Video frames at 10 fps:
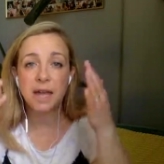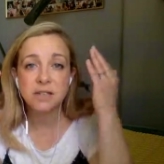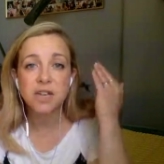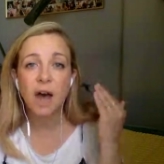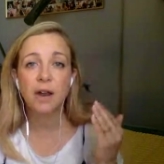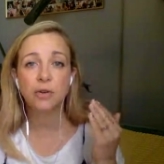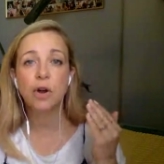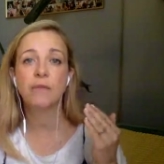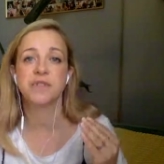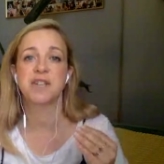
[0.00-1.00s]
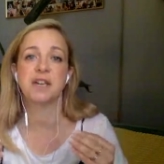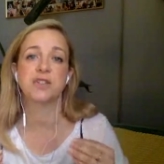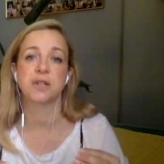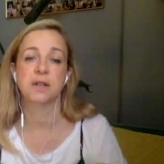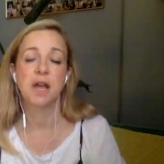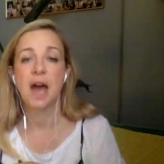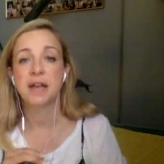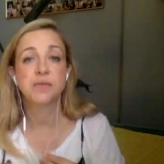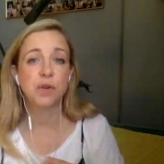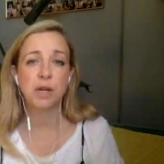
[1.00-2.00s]
internal conversation
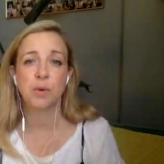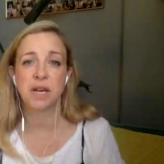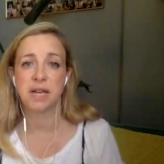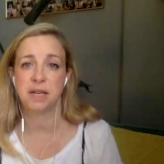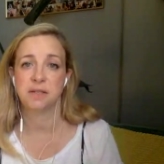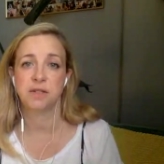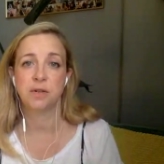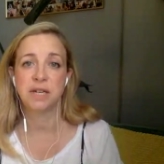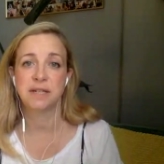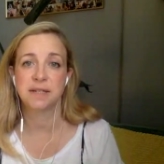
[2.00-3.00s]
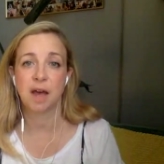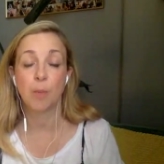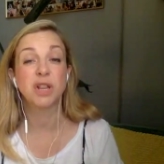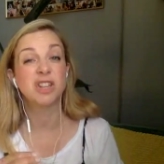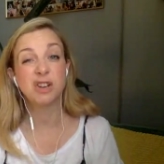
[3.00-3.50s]
as frequently as you need it to happen.